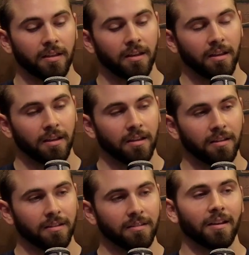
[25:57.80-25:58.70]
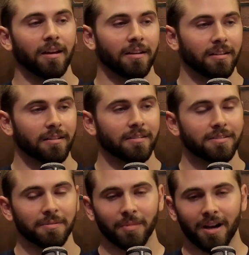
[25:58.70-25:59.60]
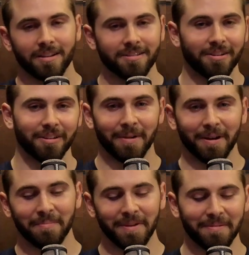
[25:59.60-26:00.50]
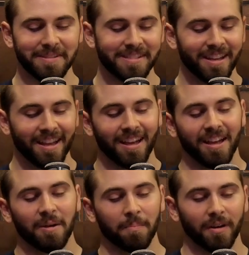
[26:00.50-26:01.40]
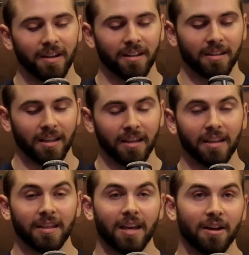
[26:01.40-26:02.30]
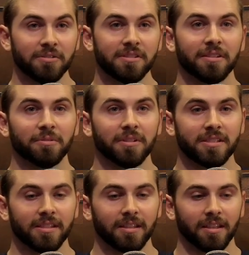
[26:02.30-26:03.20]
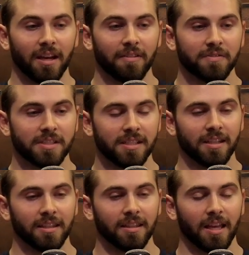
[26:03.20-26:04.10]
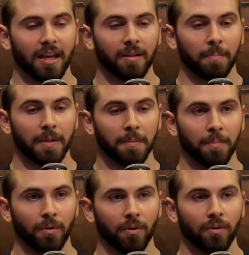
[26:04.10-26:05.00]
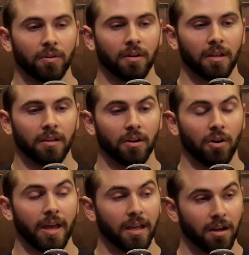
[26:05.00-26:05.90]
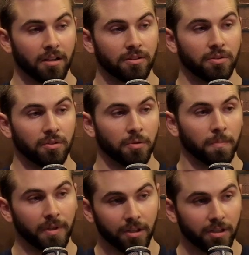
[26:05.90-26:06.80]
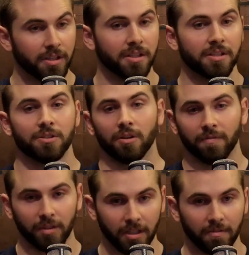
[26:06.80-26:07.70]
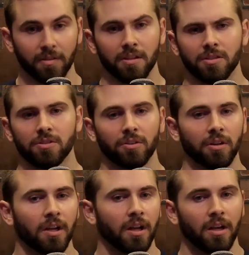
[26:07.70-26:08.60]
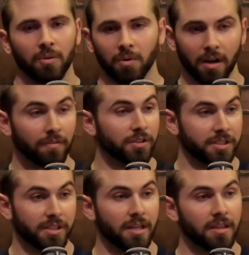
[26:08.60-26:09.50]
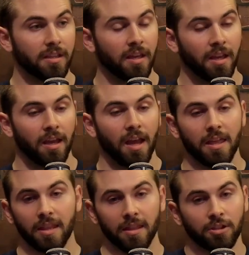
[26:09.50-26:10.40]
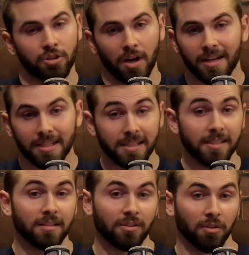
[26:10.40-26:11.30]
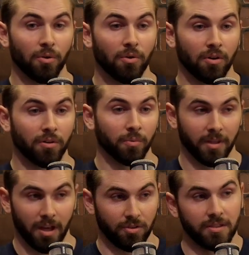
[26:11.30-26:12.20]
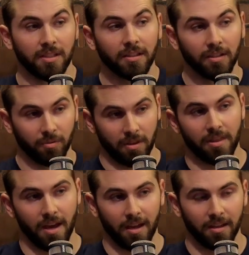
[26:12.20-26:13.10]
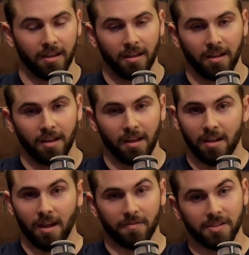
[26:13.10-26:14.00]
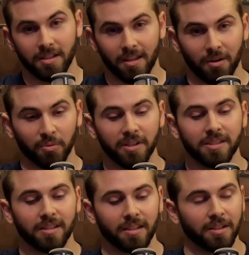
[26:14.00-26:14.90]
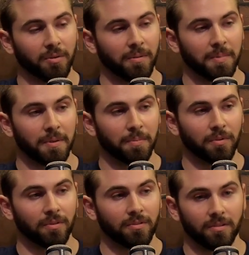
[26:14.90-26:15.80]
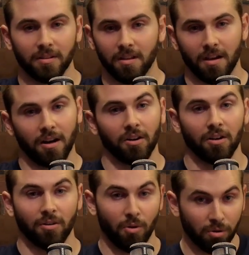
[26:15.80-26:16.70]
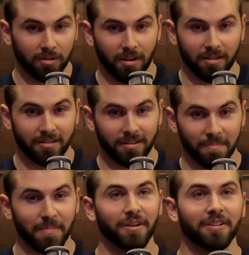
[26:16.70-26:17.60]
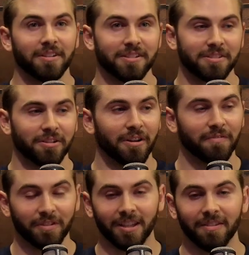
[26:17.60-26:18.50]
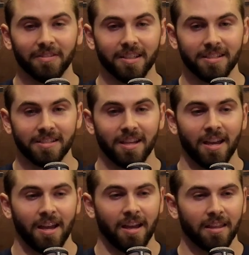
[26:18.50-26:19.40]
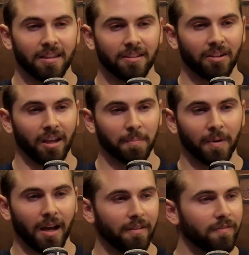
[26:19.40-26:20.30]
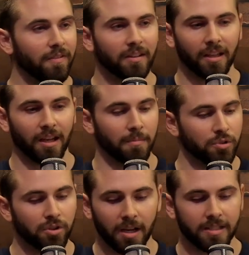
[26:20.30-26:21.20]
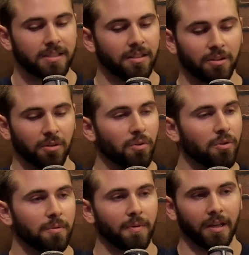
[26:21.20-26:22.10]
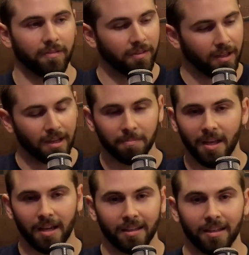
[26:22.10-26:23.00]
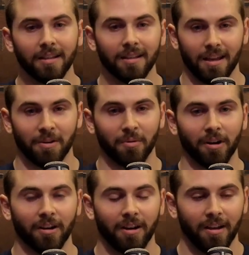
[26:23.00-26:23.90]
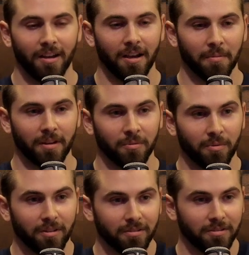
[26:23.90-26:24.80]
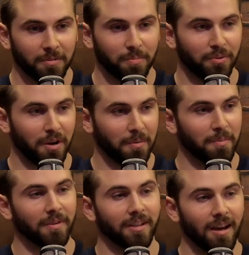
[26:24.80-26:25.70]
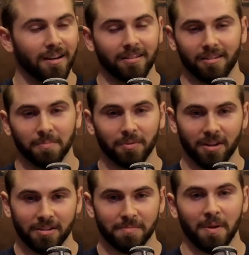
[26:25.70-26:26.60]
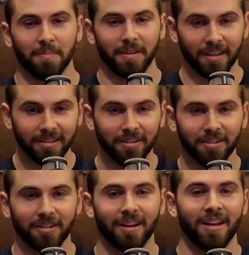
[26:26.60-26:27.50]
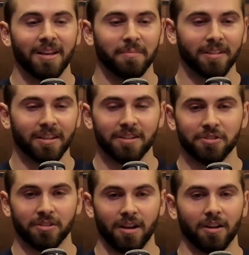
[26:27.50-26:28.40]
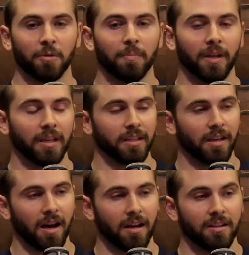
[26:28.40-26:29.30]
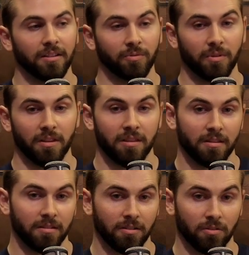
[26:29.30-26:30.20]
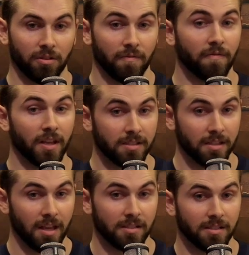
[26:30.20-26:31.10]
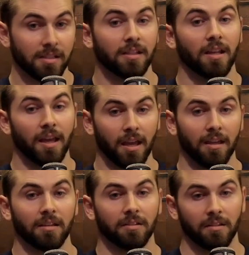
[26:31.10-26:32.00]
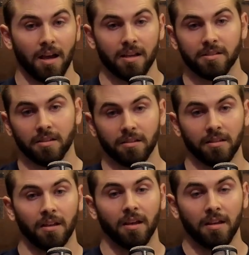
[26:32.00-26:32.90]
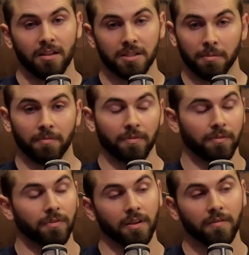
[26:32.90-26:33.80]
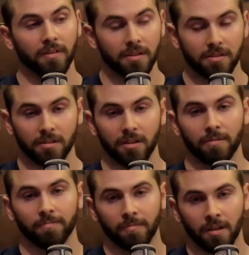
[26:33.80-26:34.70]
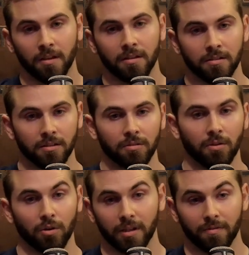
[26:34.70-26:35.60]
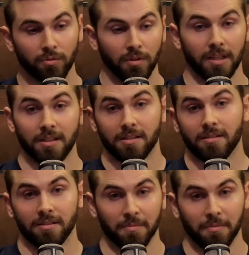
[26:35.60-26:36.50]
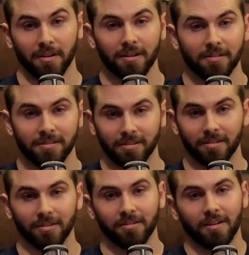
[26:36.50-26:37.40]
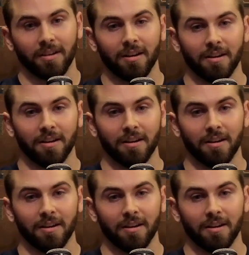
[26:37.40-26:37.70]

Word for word: and all that stuff. And so Mariah's all birth control and all that. But like in counseling recently, I've seen that people, you know, hang on to bitterness or unforgiveness or whatever sin, and then they try to seek the Lord without dealing with that. And I've seen that recently where people are holding on to bitterness or unforgiveness, and then they're like, but I feel like I'm trying to seek the Lord, but I feel like I'm not getting anywhere. I'm like, well, you're probably not. Your prayers might be hindered because you're not obeying God with, you know, confessing that sin and asking someone for forgiveness, you know? So, or even releasing someone else, you know. And